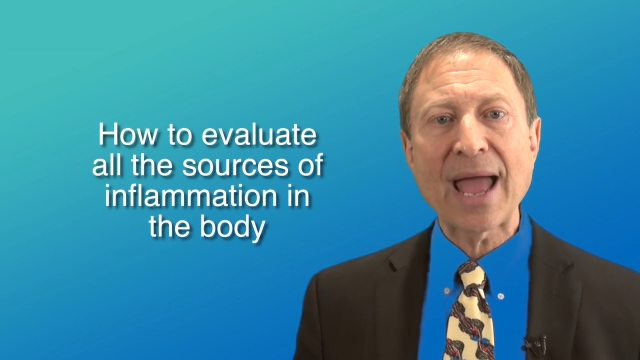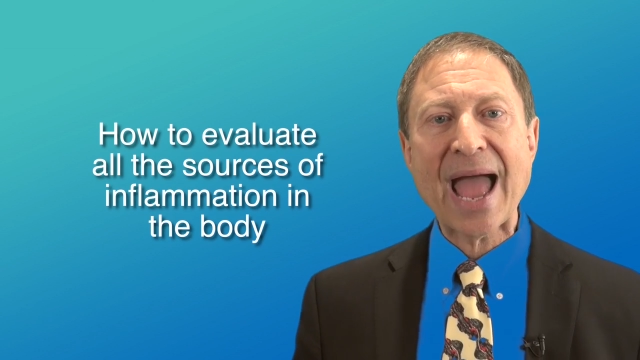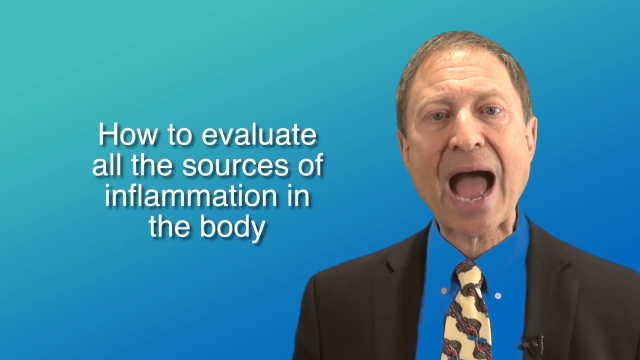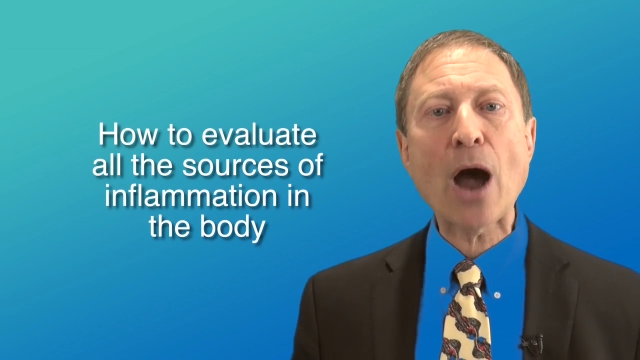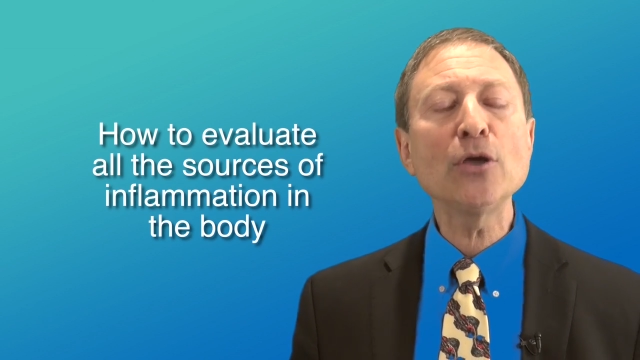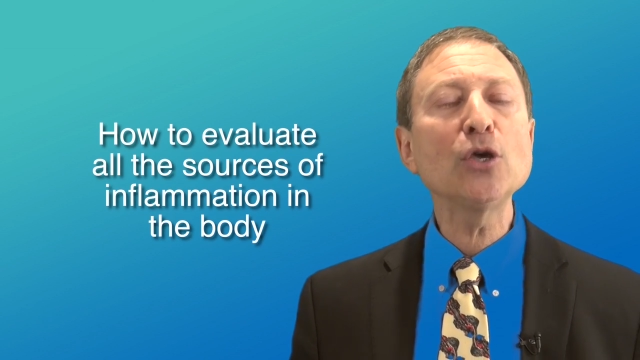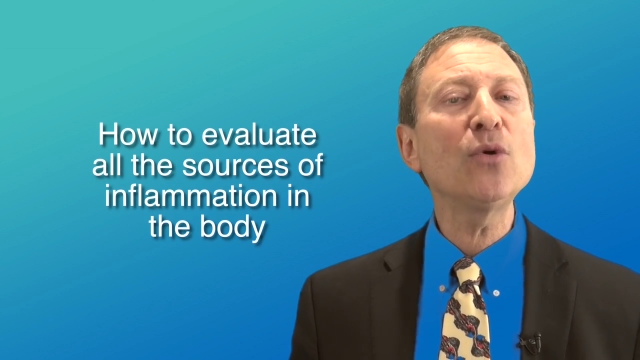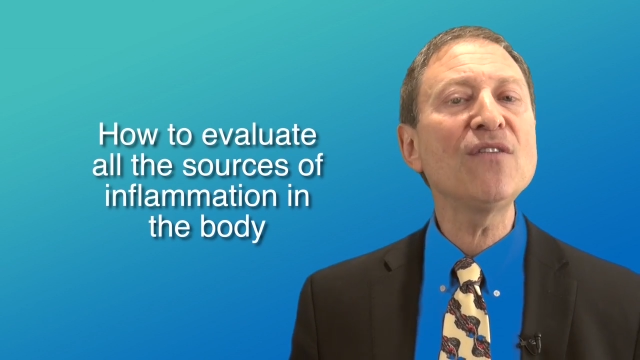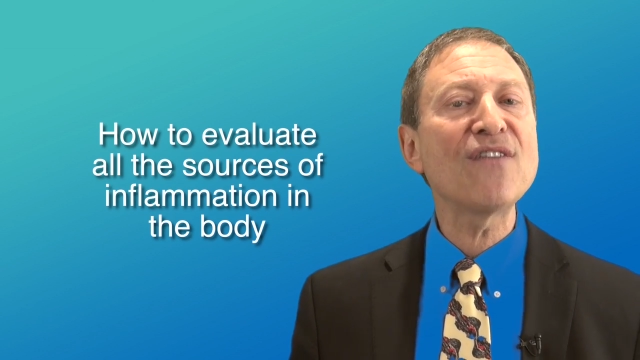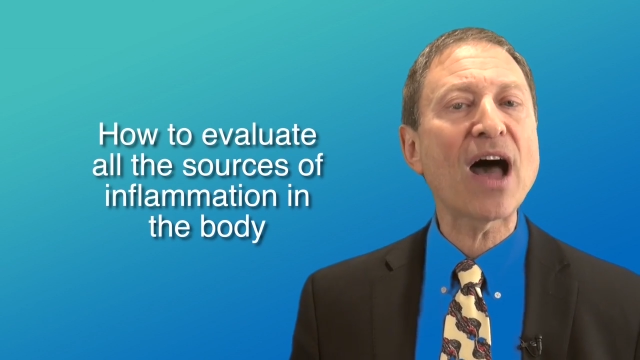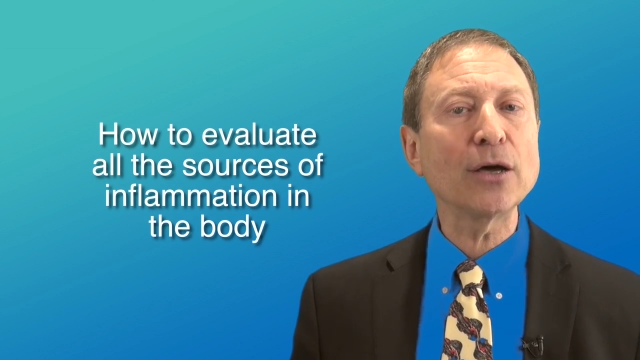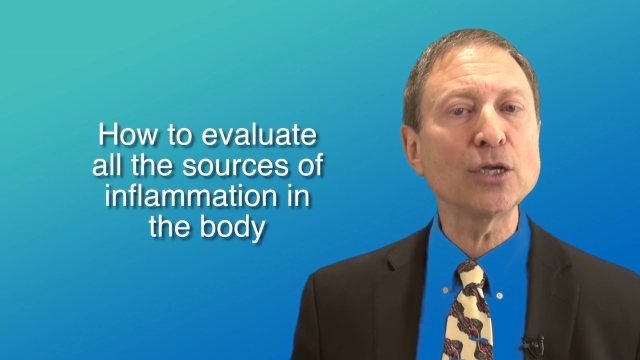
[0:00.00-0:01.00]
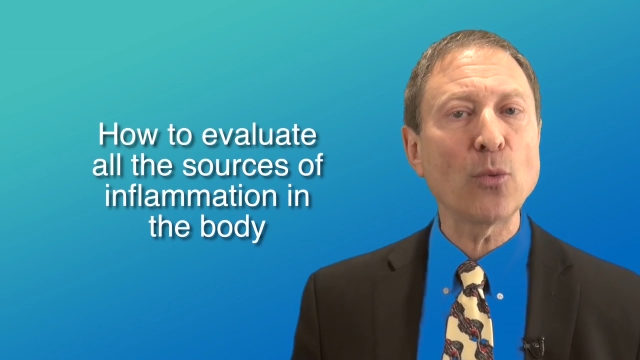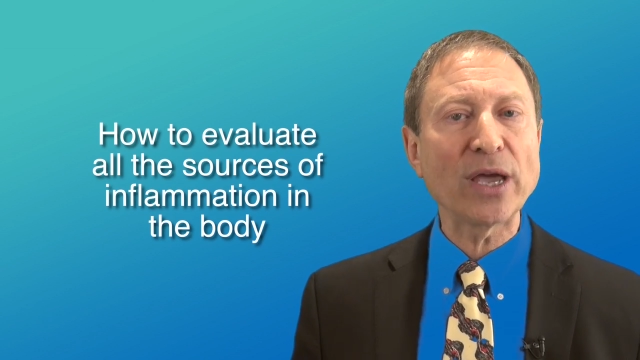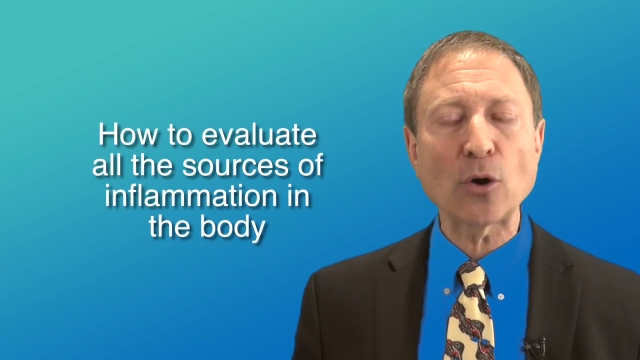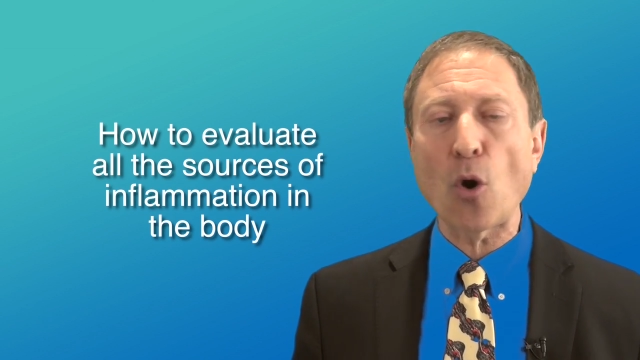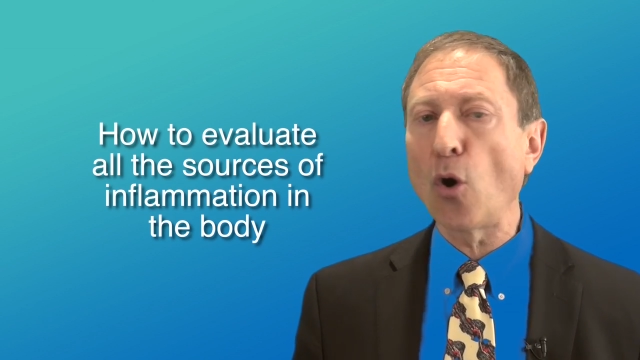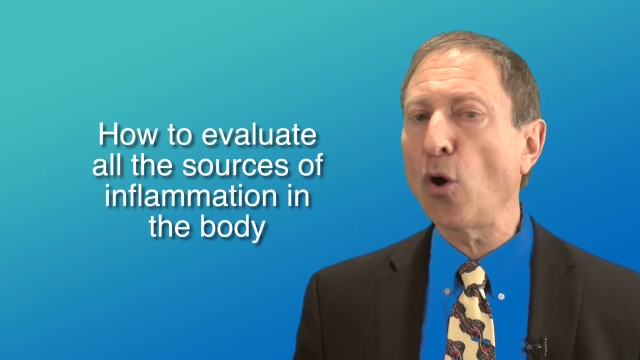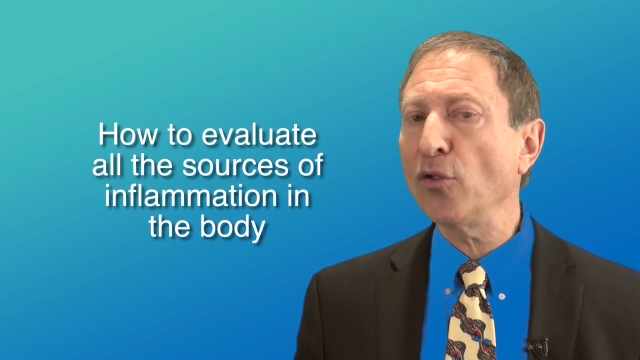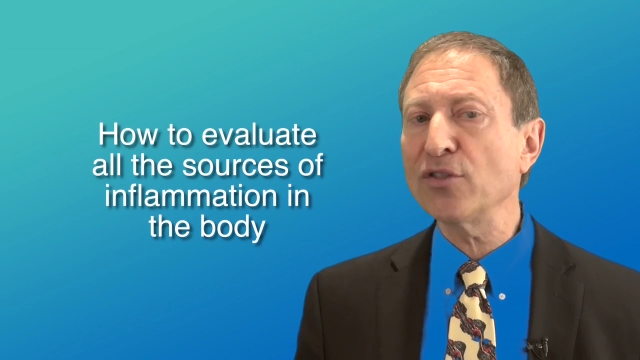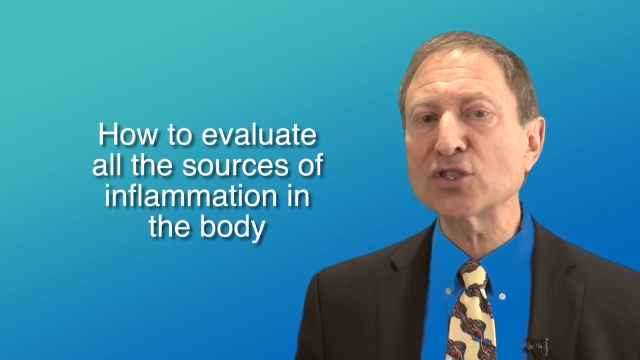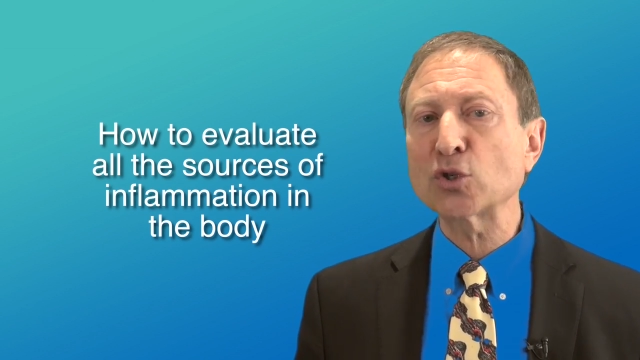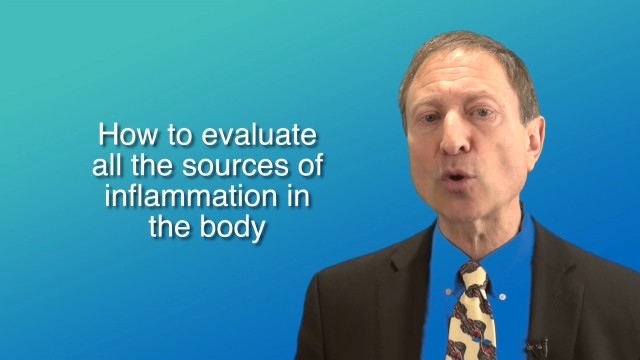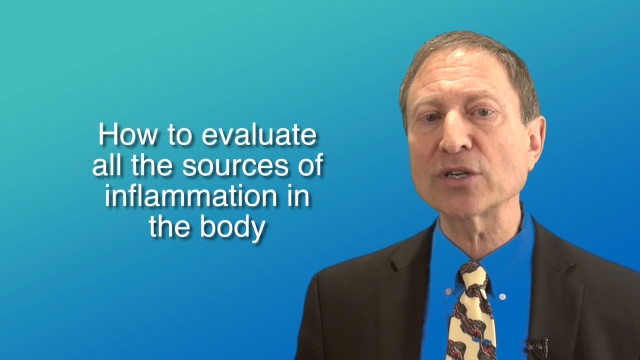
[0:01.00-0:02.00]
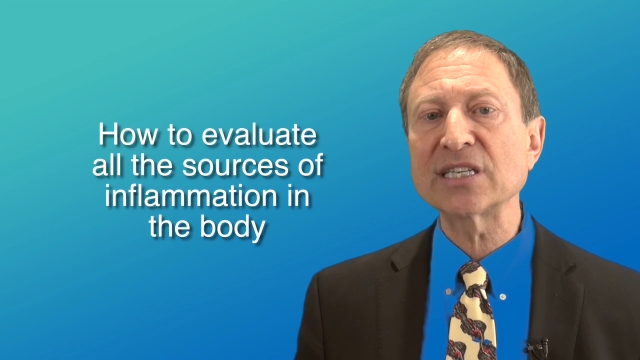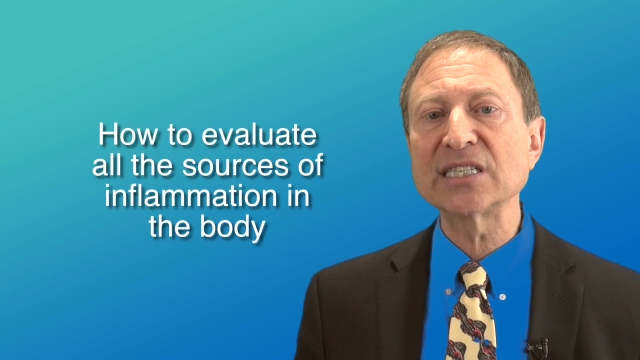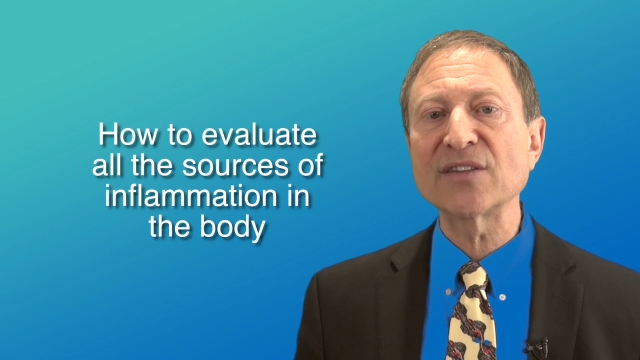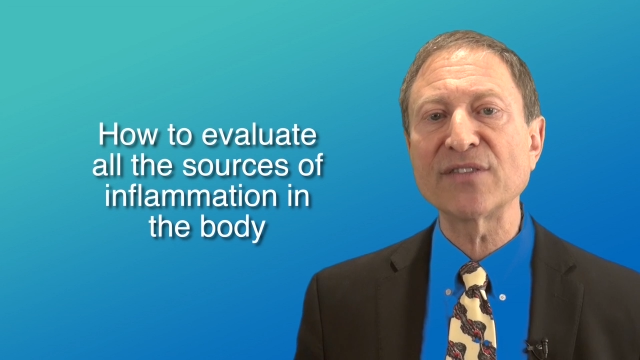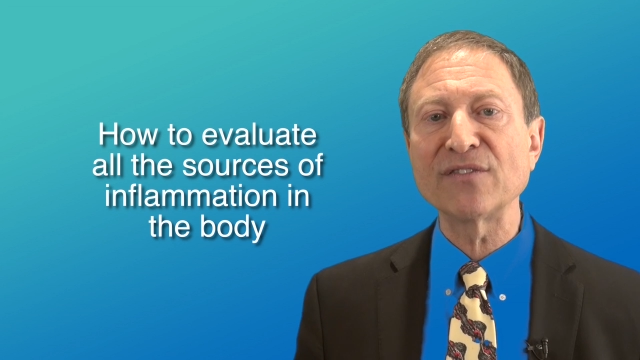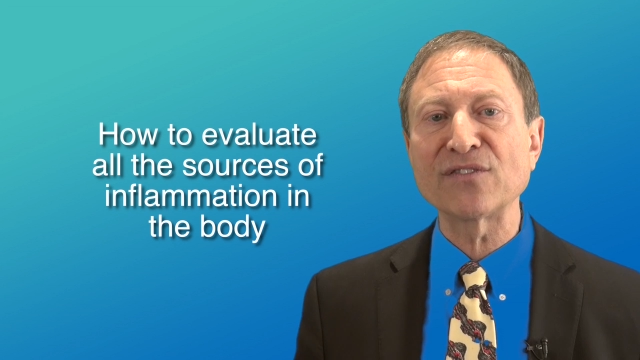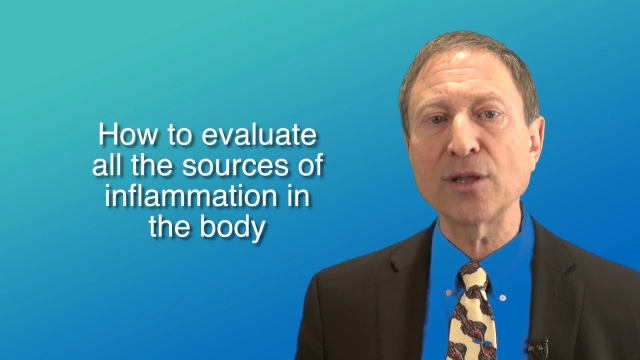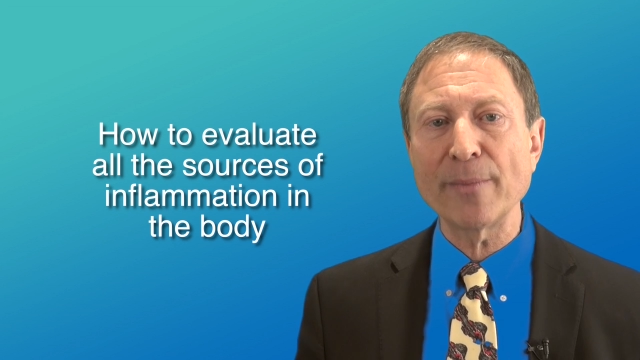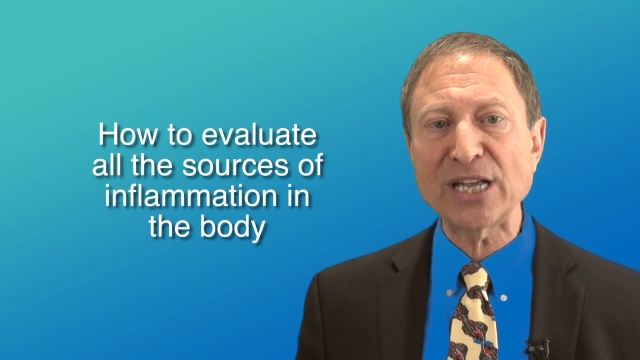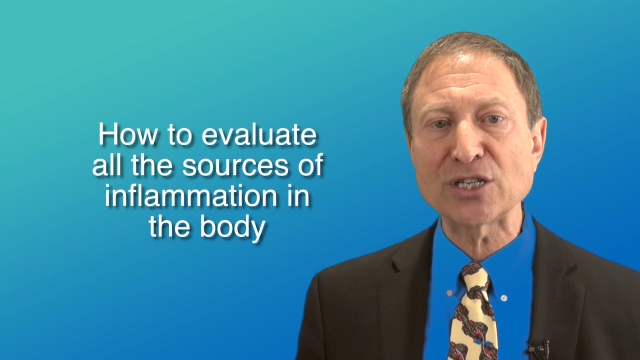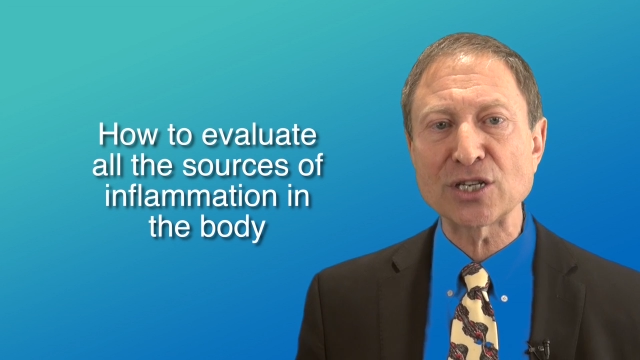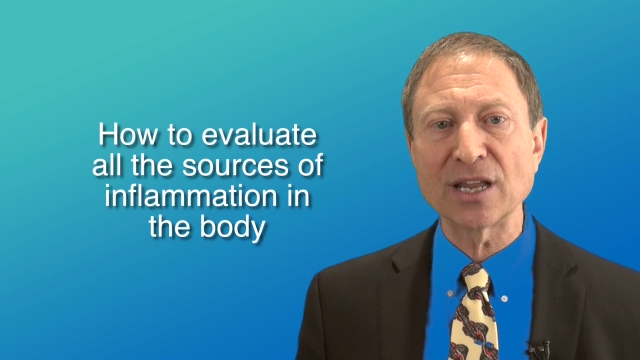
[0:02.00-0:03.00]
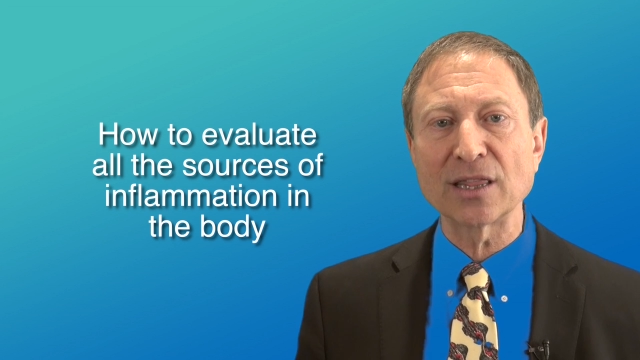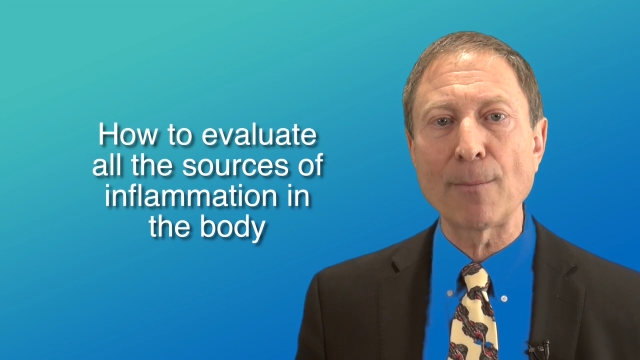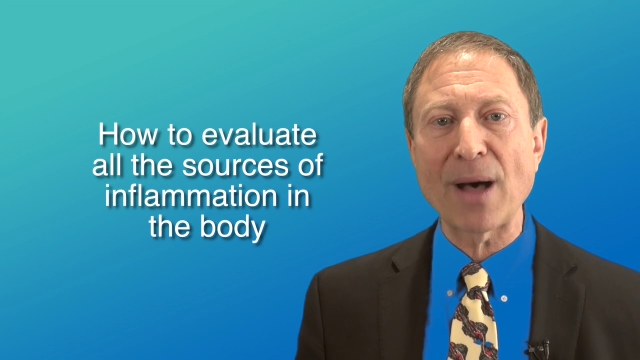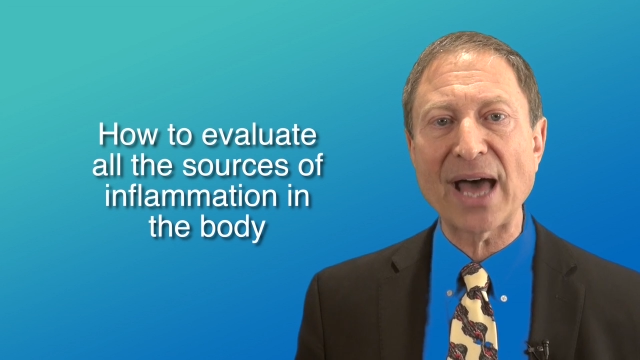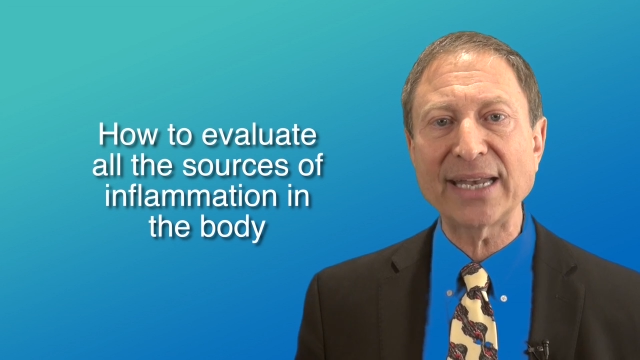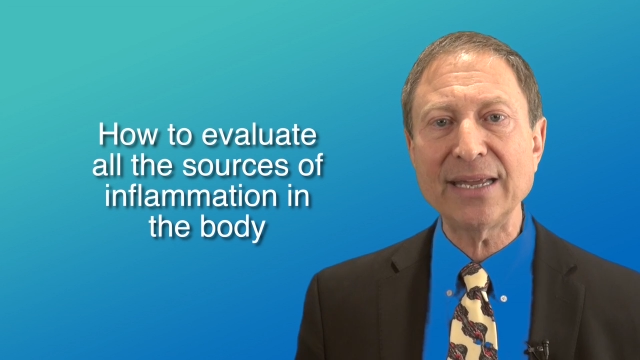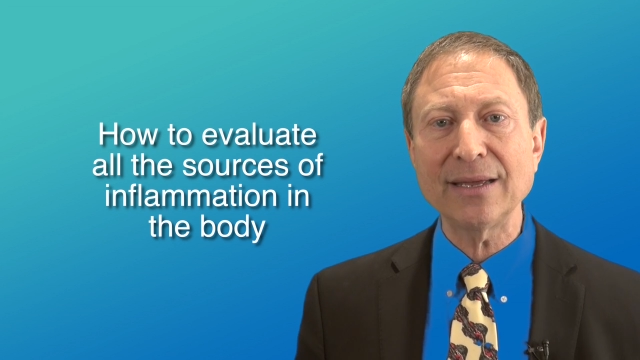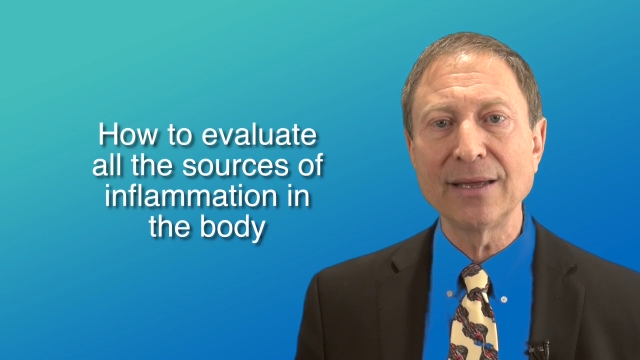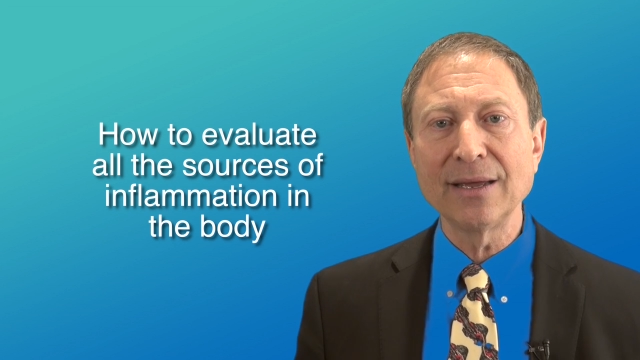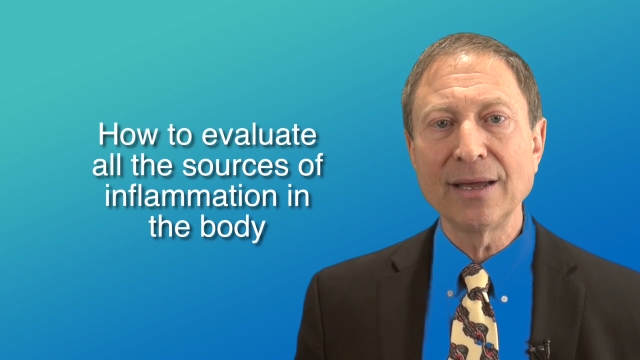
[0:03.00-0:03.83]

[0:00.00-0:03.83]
how you evaluate all the sources of inflammation in the body